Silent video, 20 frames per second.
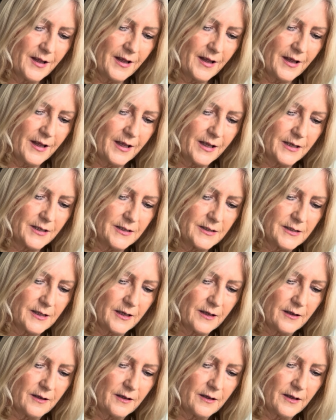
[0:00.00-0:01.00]
And
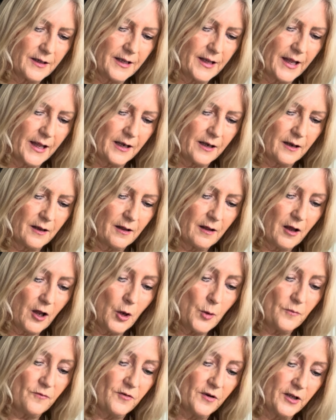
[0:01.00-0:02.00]
again,
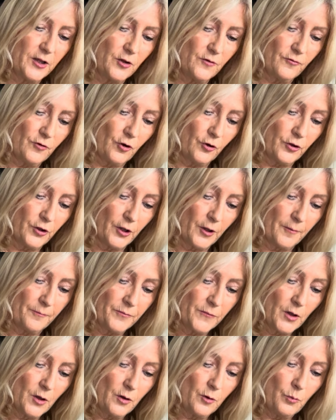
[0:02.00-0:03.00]
hopefully you've got your
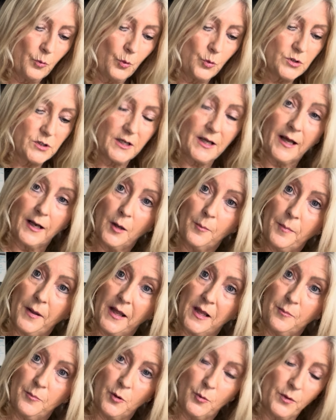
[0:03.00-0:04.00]
watercolour
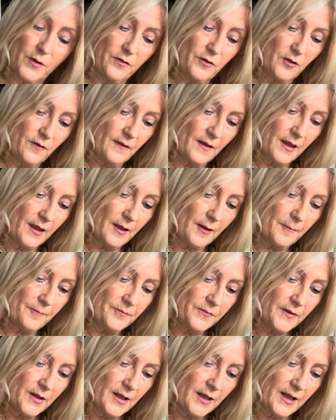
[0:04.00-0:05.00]
paper with you there,
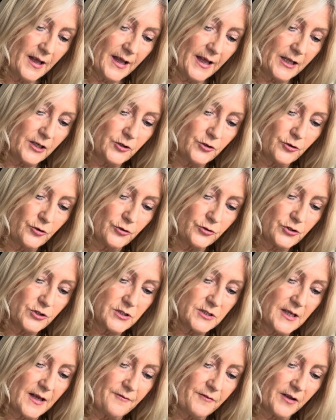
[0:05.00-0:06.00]
and you're
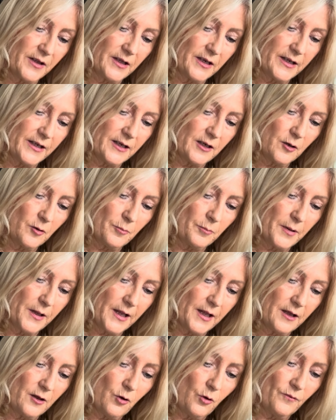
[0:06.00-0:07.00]
just having a little
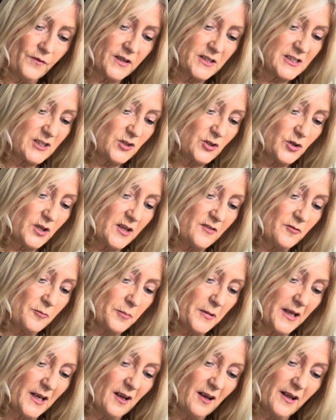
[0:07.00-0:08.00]
bit, or these could even
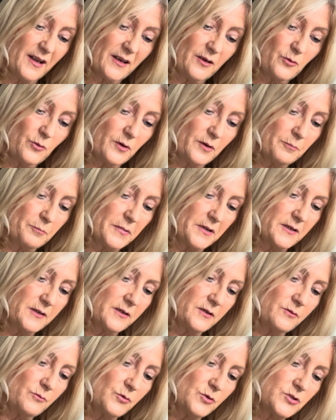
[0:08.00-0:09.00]
be like
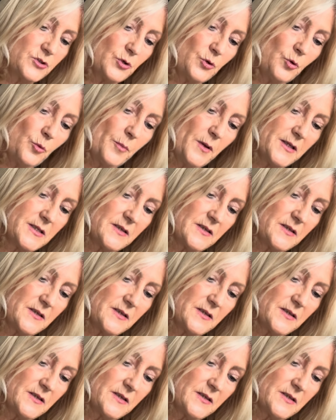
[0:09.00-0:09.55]
little tall bits